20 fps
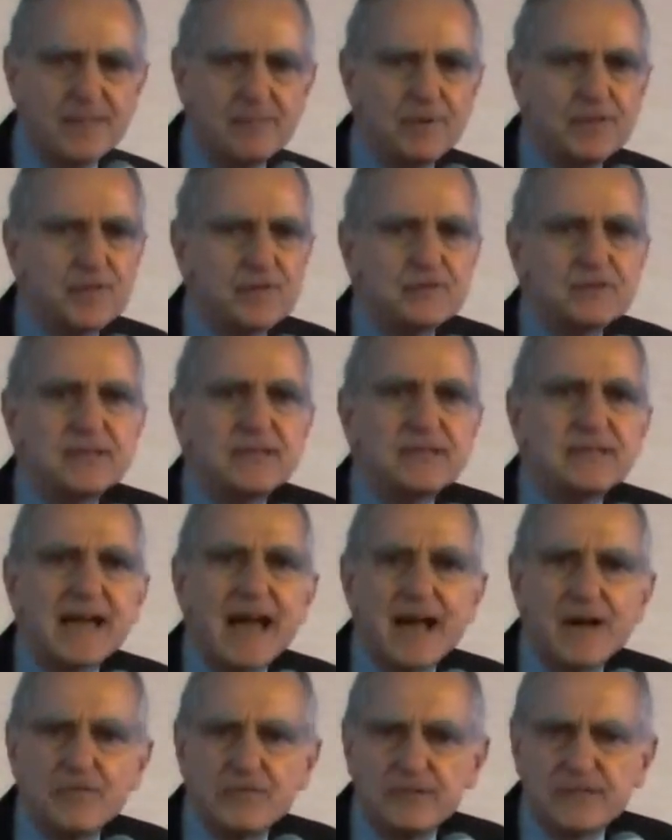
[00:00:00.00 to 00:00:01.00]
But there's a
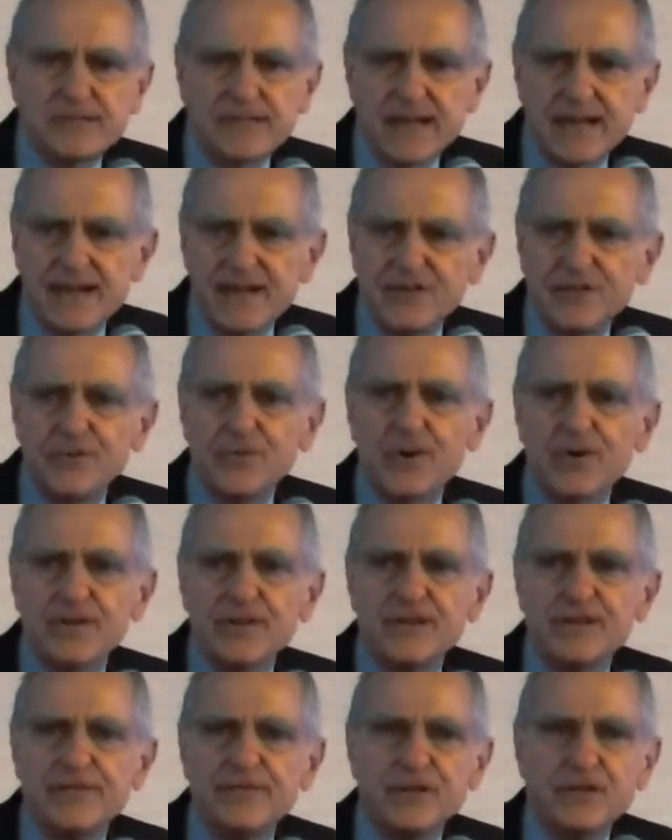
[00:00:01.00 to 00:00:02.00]
downside to our
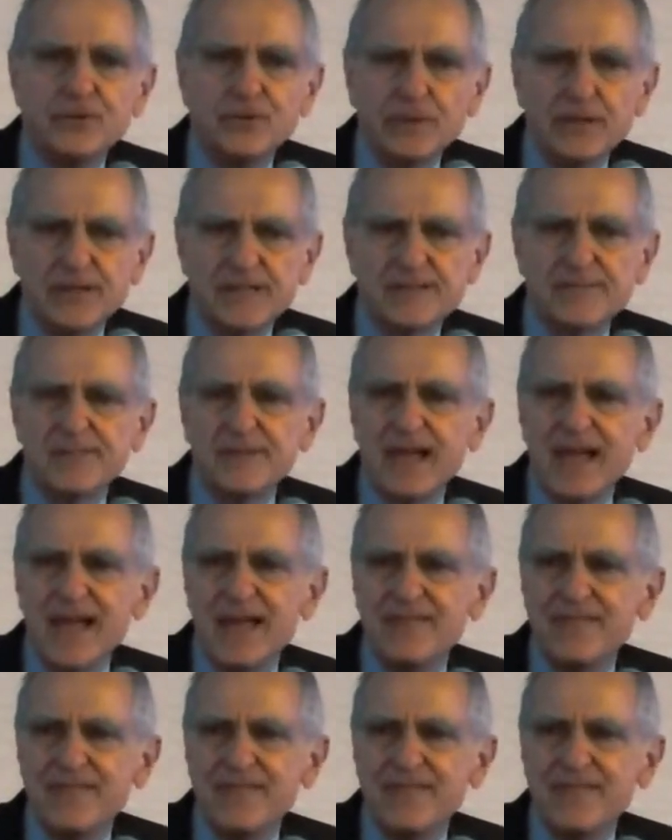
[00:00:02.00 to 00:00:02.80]
individualism,